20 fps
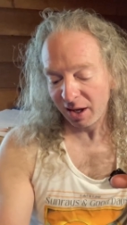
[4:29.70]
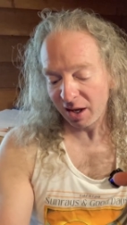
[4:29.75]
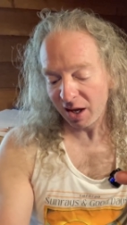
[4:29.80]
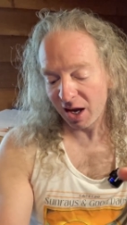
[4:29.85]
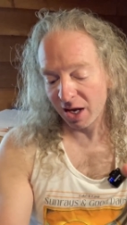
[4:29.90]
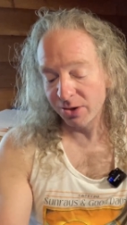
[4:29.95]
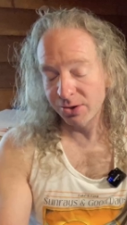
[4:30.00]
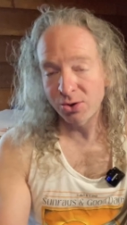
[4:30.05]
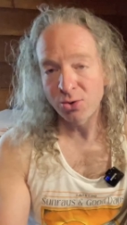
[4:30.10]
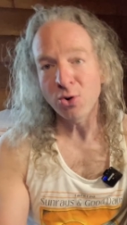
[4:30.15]

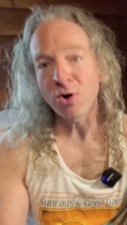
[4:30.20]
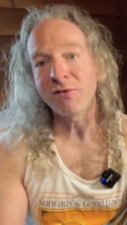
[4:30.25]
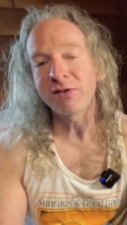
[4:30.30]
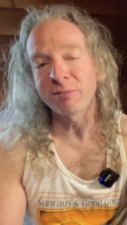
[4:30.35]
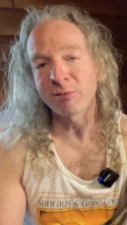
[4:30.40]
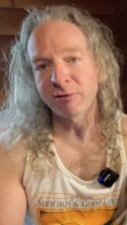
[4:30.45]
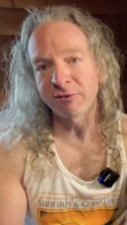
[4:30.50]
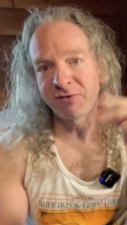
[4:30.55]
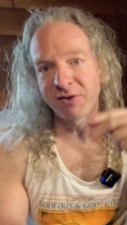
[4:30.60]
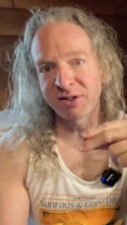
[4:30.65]
and two of
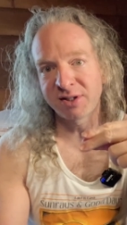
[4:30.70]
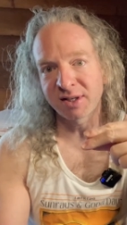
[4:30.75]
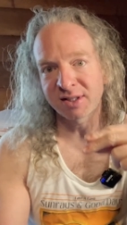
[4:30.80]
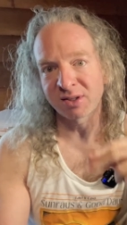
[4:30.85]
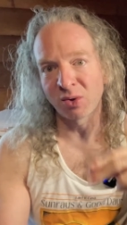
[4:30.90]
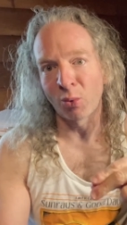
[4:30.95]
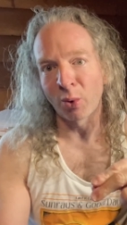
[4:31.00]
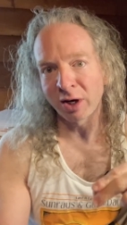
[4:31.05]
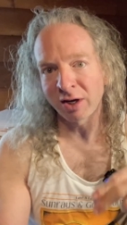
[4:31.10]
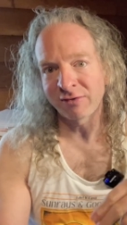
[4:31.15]
them are physics
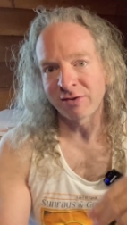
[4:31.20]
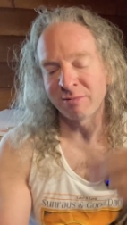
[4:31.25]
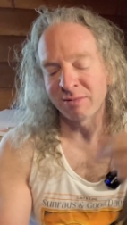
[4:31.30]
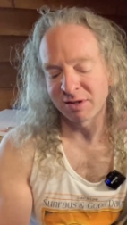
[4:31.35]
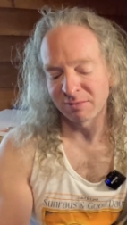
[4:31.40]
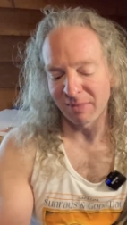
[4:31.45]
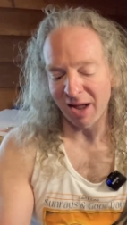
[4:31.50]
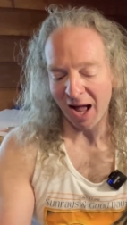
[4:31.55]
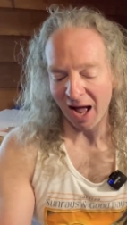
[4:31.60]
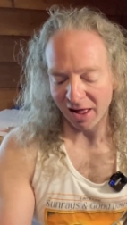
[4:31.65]
and one of them
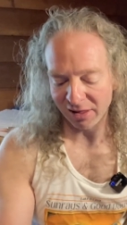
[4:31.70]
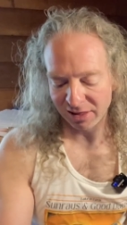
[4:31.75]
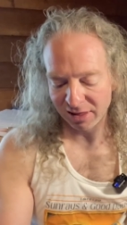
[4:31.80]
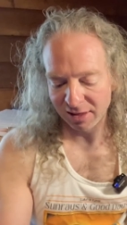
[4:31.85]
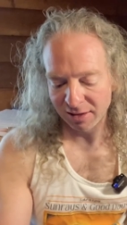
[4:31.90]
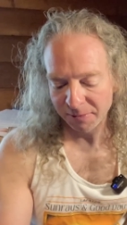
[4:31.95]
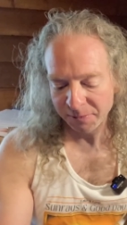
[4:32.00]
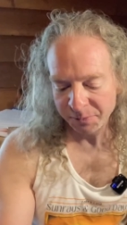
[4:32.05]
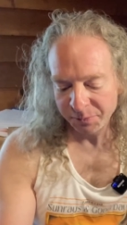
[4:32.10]
is math.